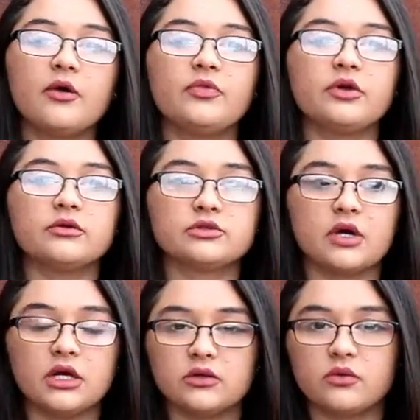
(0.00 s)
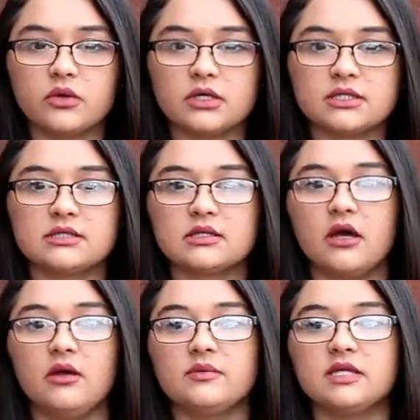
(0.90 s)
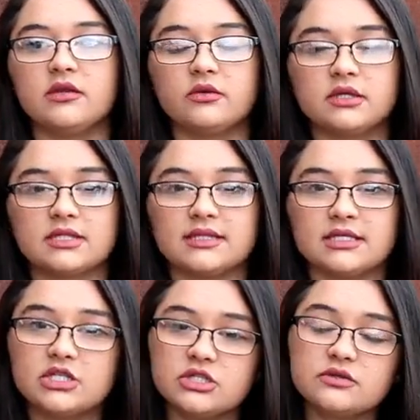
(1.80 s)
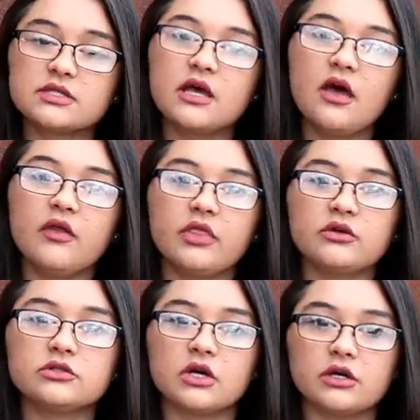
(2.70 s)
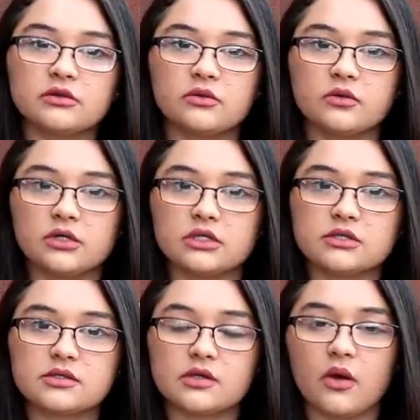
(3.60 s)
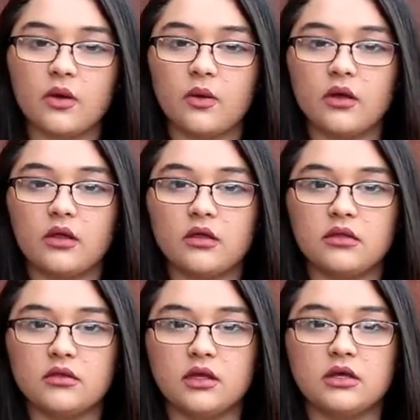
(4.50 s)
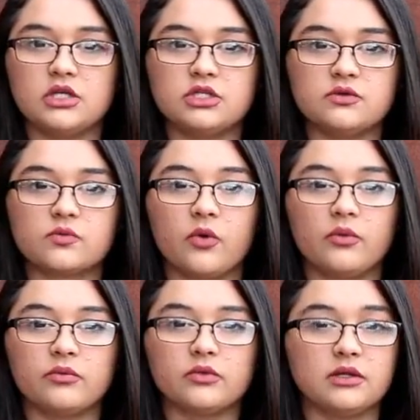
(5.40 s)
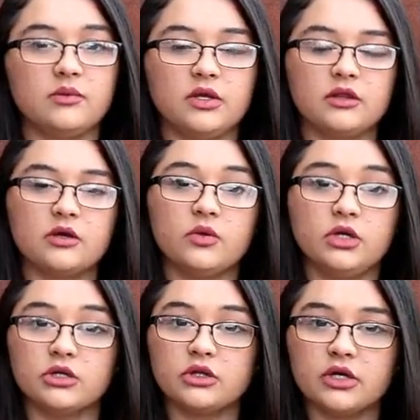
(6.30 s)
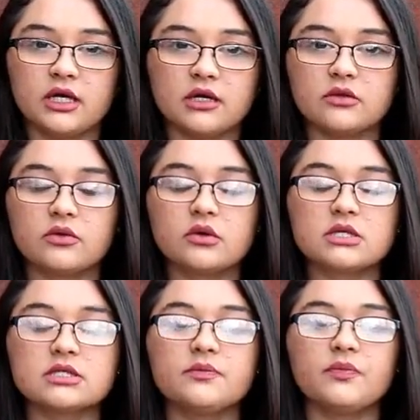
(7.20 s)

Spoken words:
They'll drug the horse, say the horse has issues, they'll drug the horse so the issues won't really be there when you're looking at the horse.